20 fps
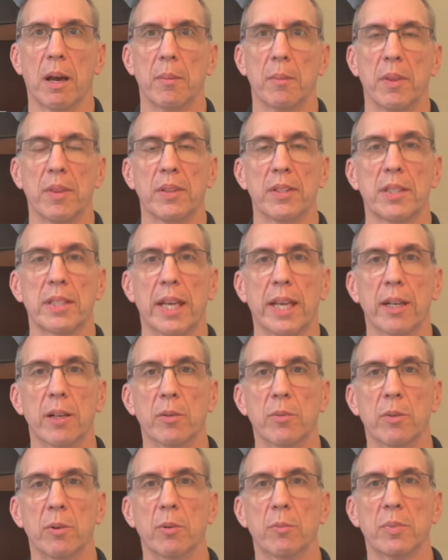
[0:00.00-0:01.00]
The
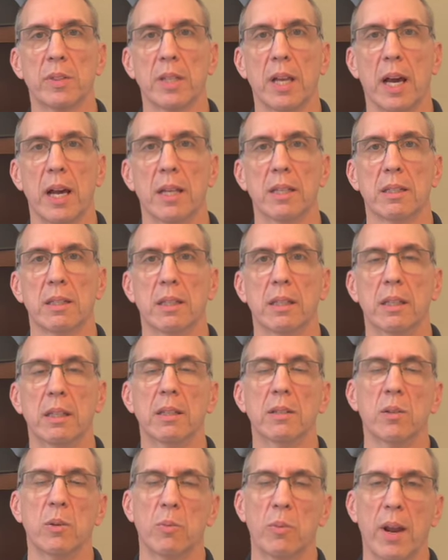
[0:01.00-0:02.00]
standard room size
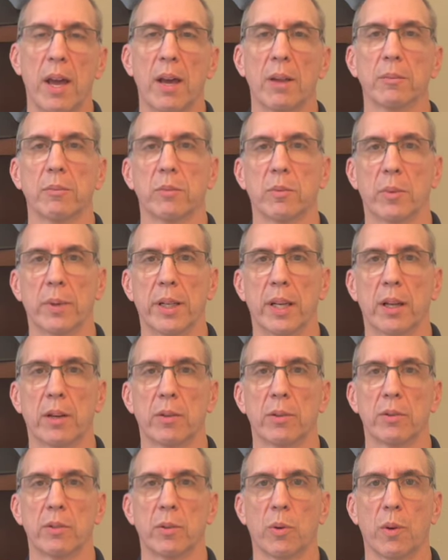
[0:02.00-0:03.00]
is around
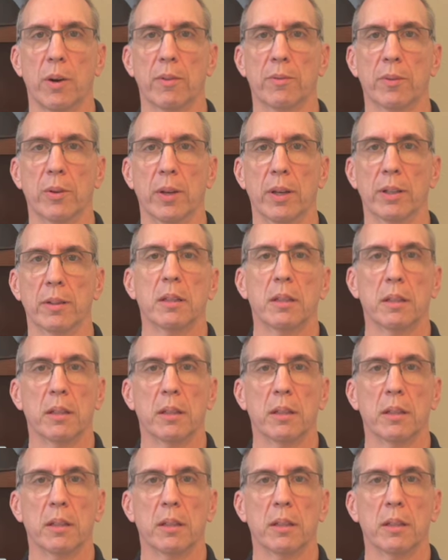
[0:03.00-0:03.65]
300 square foot,